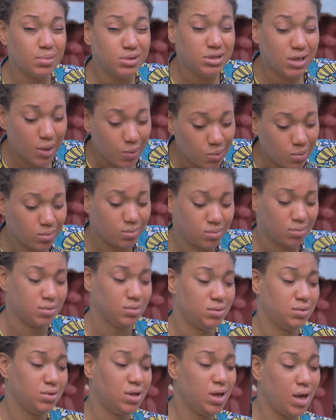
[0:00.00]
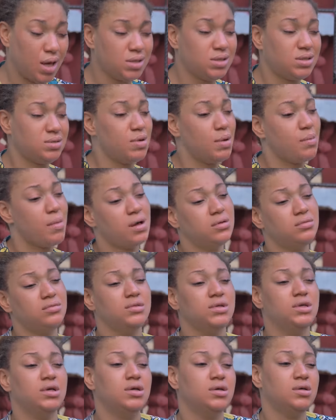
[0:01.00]
down. Mm. Yes, mama.
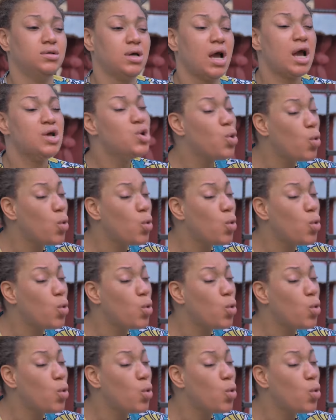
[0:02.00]
I know